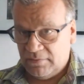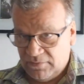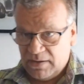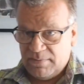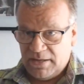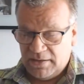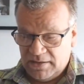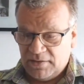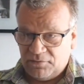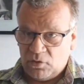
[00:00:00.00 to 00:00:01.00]

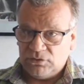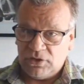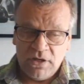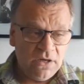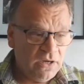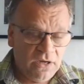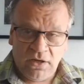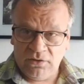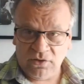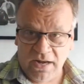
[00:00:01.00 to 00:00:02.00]
in the front,
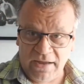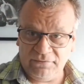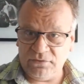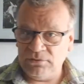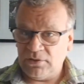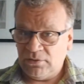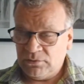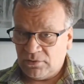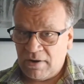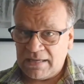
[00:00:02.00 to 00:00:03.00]
on the left, on
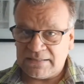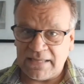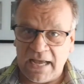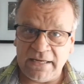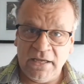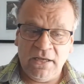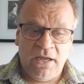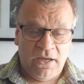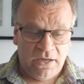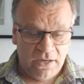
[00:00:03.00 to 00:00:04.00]
the right side.
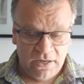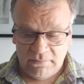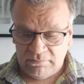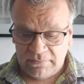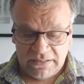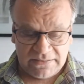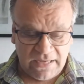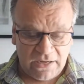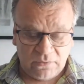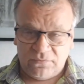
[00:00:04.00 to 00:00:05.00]
It's
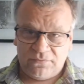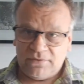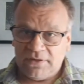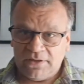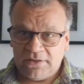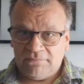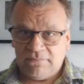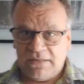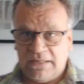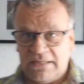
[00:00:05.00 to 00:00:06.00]
kind of
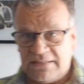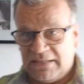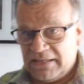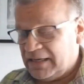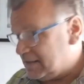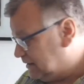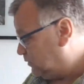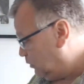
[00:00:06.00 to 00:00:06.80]
easy to